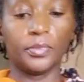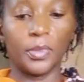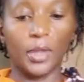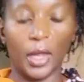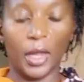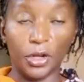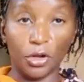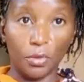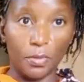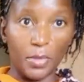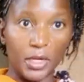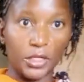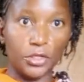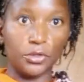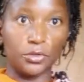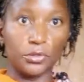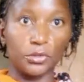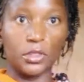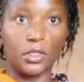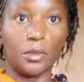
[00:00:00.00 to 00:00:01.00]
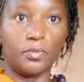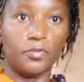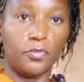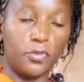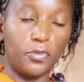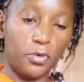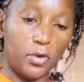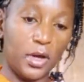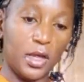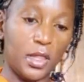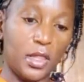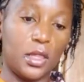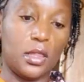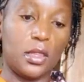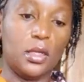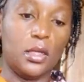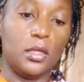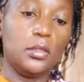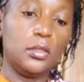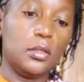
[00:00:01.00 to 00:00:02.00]
I normally use them for other
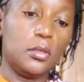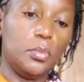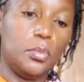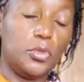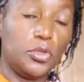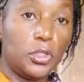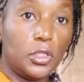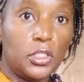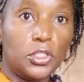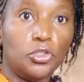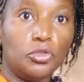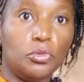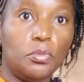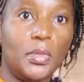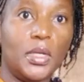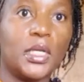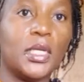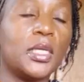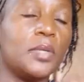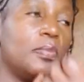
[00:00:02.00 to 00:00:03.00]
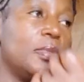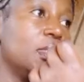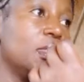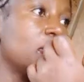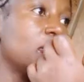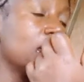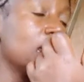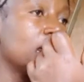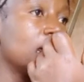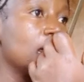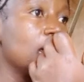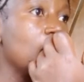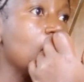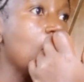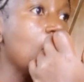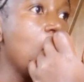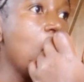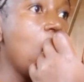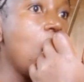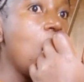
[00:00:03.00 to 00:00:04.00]
things, mostly to make hibiscus tea.
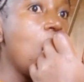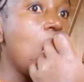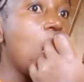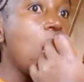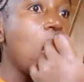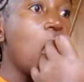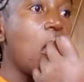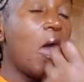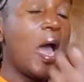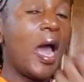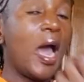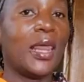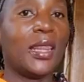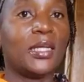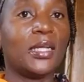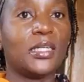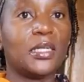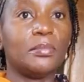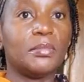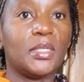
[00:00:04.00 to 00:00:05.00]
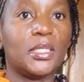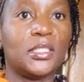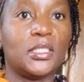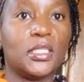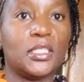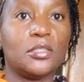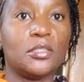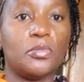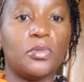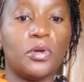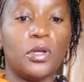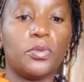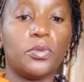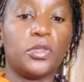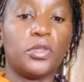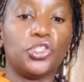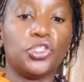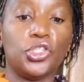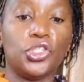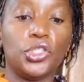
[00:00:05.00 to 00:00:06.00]
Other times I just boil
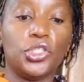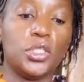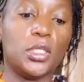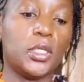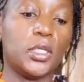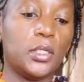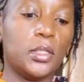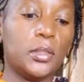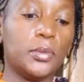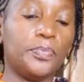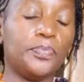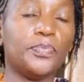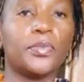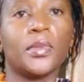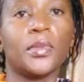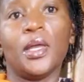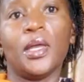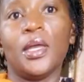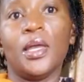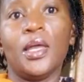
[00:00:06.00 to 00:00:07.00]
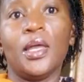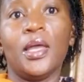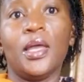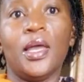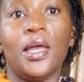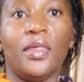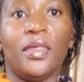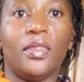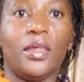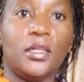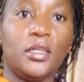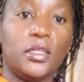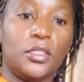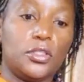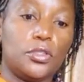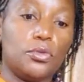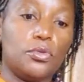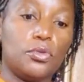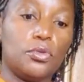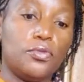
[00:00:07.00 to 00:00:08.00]
with ginger, and then it's
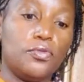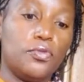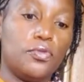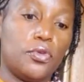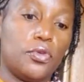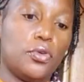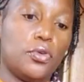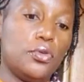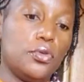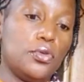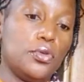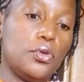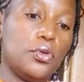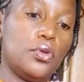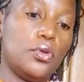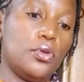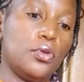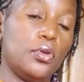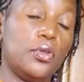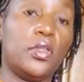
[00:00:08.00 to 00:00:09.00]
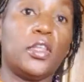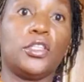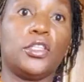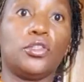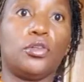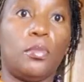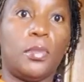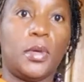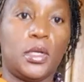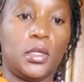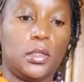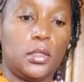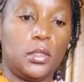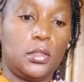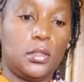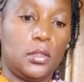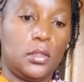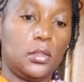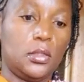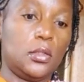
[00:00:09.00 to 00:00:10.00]
good for the stomach.
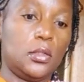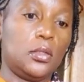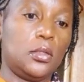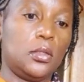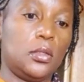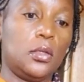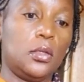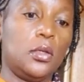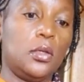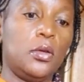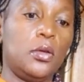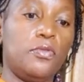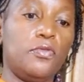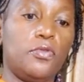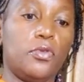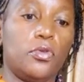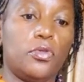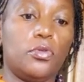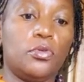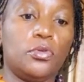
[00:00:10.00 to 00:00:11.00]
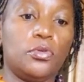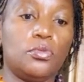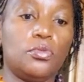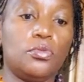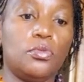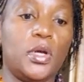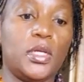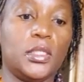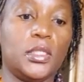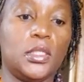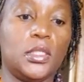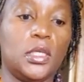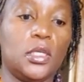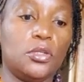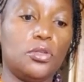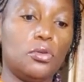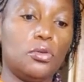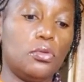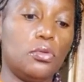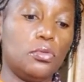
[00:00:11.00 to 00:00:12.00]
For those who are seeking
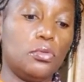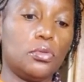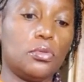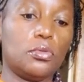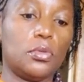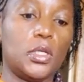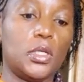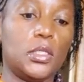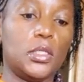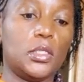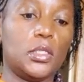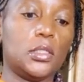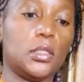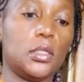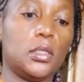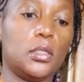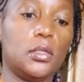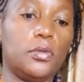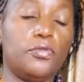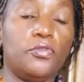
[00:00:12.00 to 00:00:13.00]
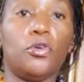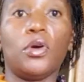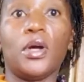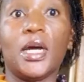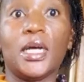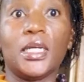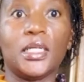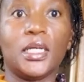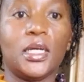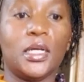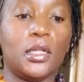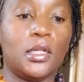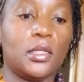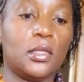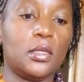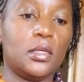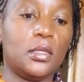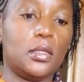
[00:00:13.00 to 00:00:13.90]
to lose weight, for gut health,